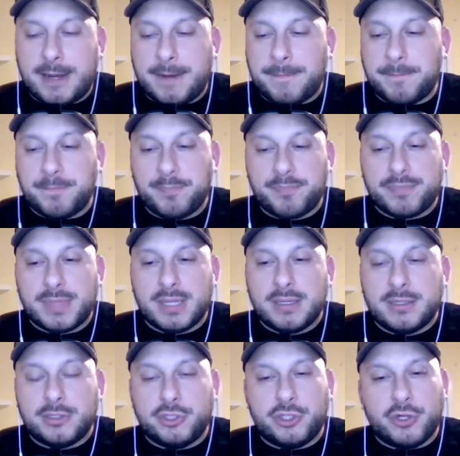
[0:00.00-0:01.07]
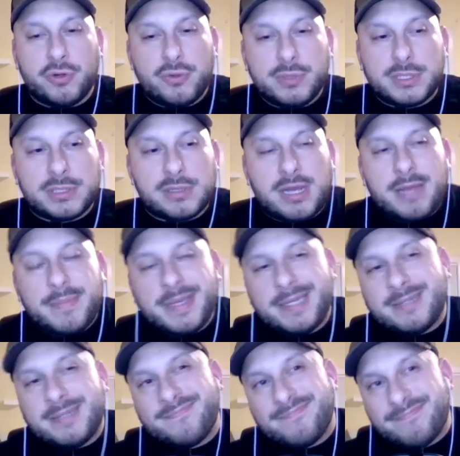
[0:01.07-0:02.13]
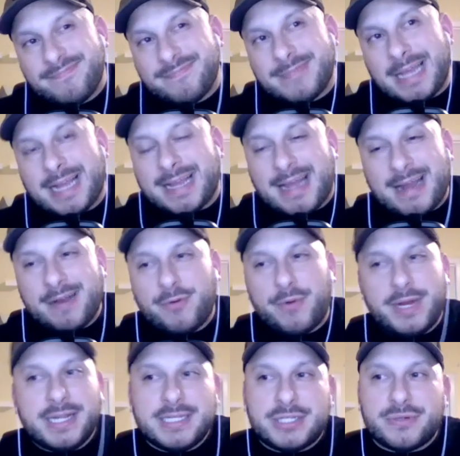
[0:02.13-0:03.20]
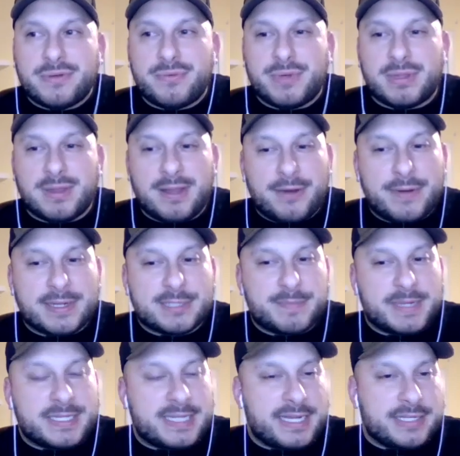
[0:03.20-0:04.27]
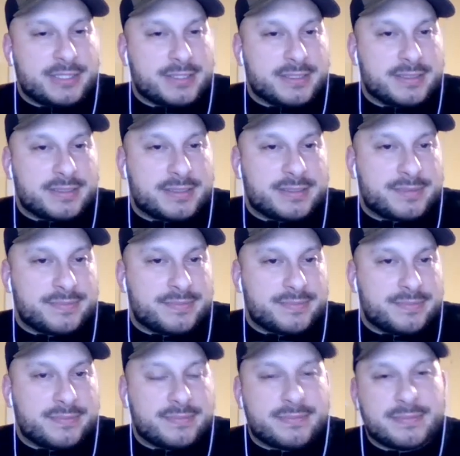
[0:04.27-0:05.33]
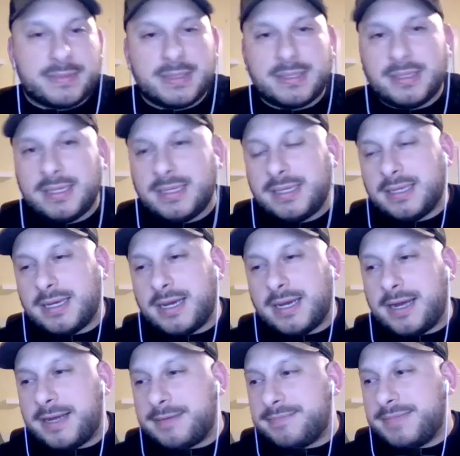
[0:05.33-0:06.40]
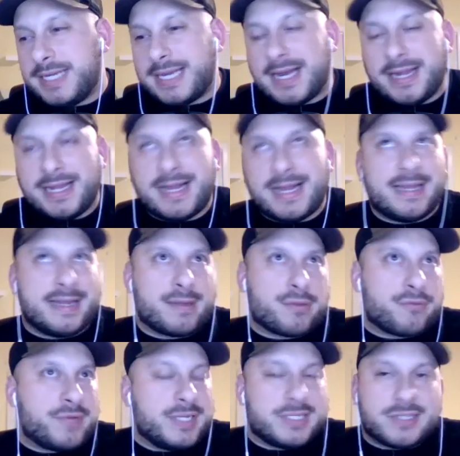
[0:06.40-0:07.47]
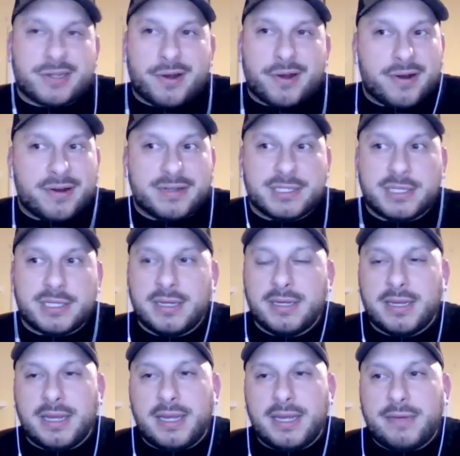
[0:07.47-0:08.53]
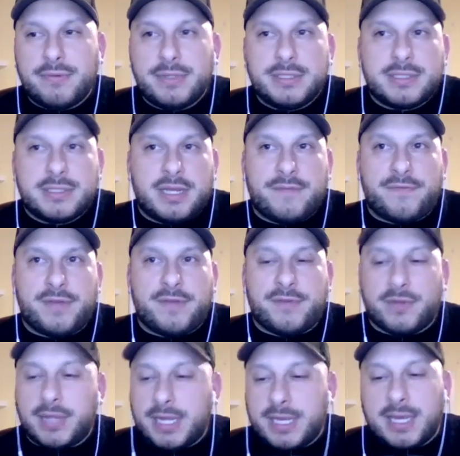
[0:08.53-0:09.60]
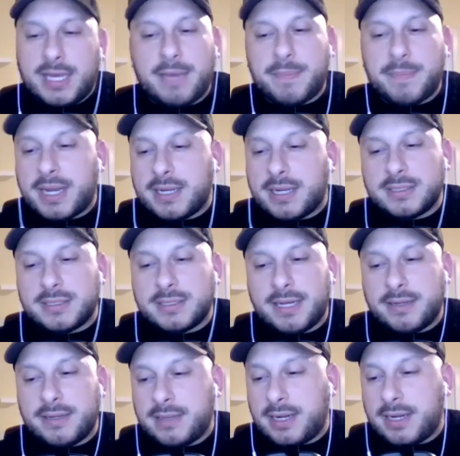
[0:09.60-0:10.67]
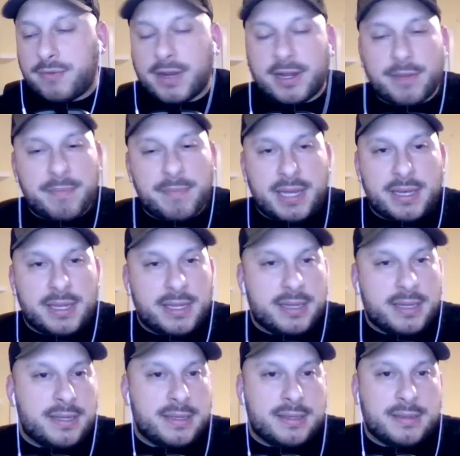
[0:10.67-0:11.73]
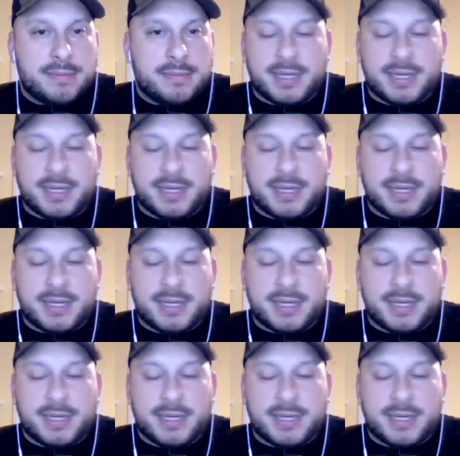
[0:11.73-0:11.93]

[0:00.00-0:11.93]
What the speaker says: Um, Jolt, I mean, I kind of went into it with low expectations. It got like 3 stars. It was if you like Kate Beckinsale, I'd recommend it, but